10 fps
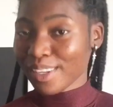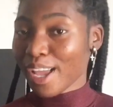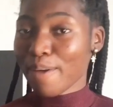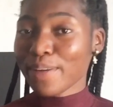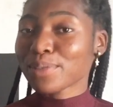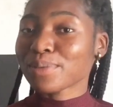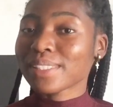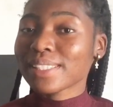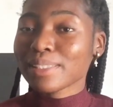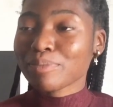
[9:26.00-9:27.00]
I went to
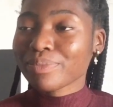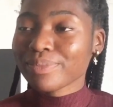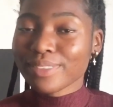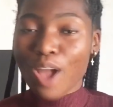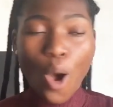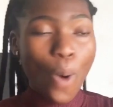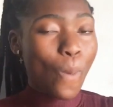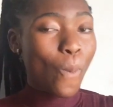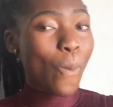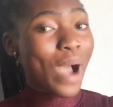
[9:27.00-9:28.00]
sit.
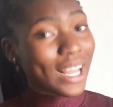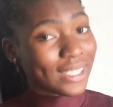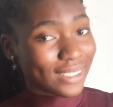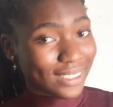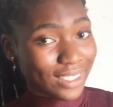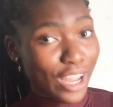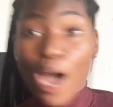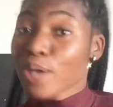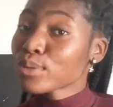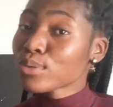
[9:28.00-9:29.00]
1,
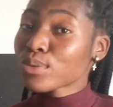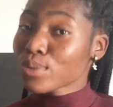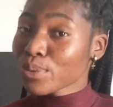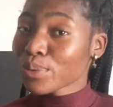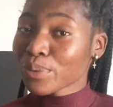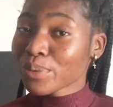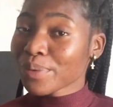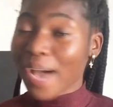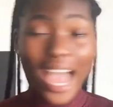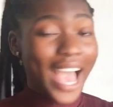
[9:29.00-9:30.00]
2,
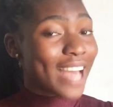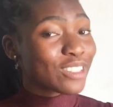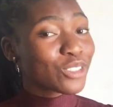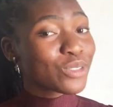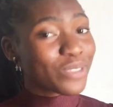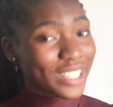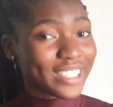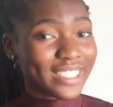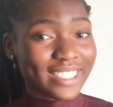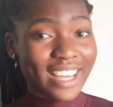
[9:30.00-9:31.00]
3.
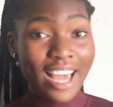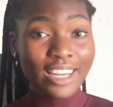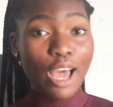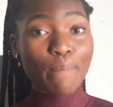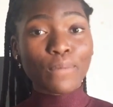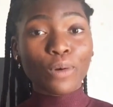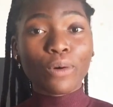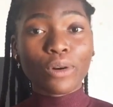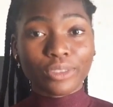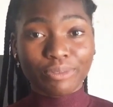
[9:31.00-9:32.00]
And I'm
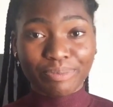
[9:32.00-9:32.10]
gone.